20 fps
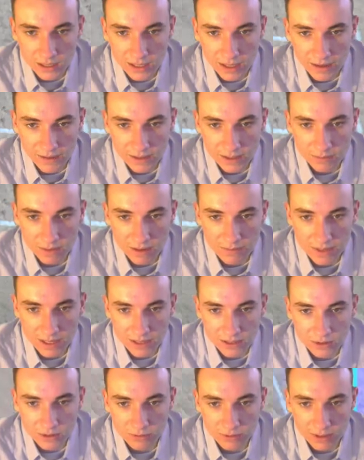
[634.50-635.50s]
Now this might be
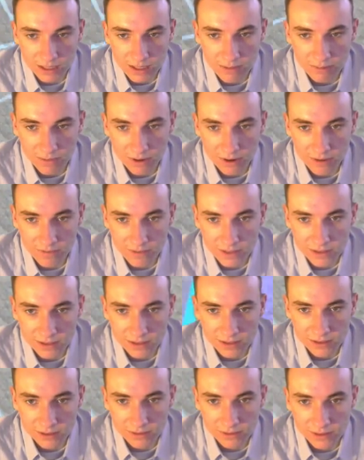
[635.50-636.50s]
a tricky part of it
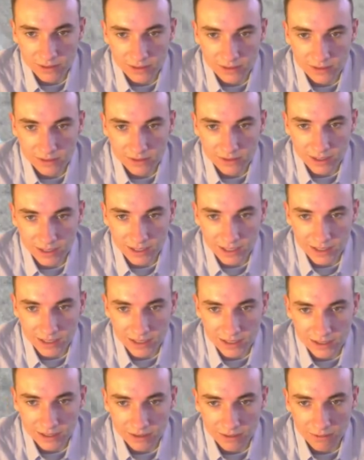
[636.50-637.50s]
too, is trying to get
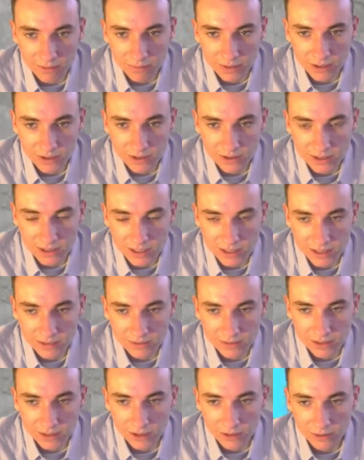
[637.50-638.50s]
this so it merges
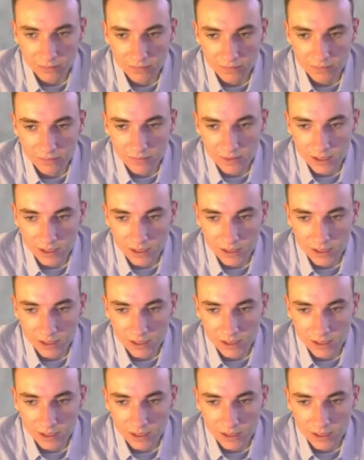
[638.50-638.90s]
in. Oh,